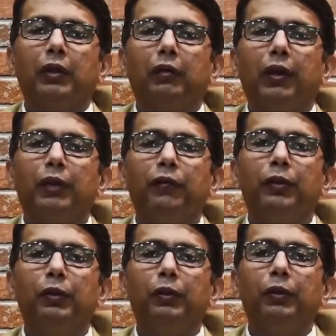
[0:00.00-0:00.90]
quite a
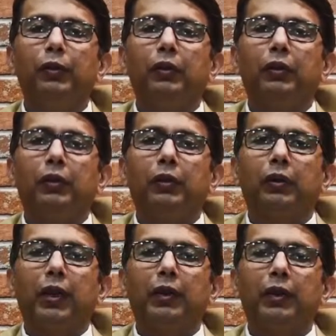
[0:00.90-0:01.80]
few
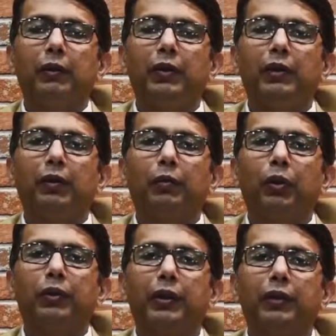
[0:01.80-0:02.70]
activities and
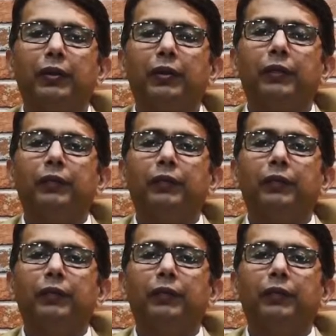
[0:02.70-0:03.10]
projects,